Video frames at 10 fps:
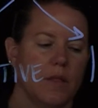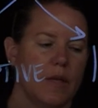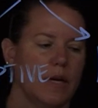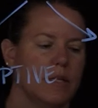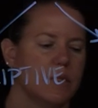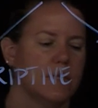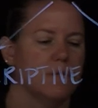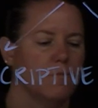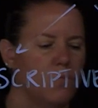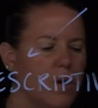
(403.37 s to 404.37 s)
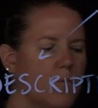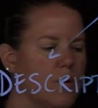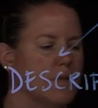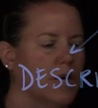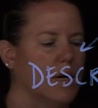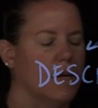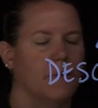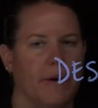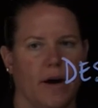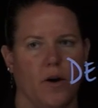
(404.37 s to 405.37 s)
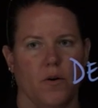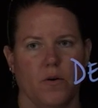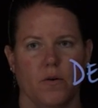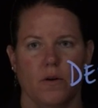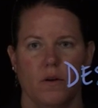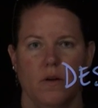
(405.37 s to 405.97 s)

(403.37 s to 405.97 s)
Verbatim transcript: that's where we're talking about